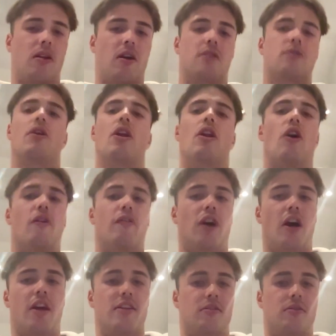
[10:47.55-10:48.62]
Like a lot of
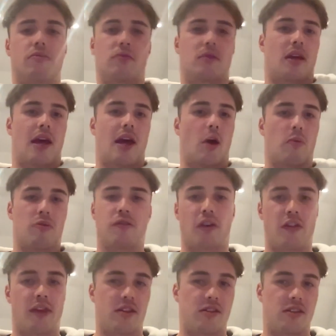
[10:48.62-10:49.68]
guys helps
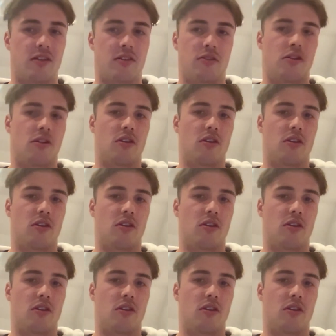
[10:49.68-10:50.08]
fund their season.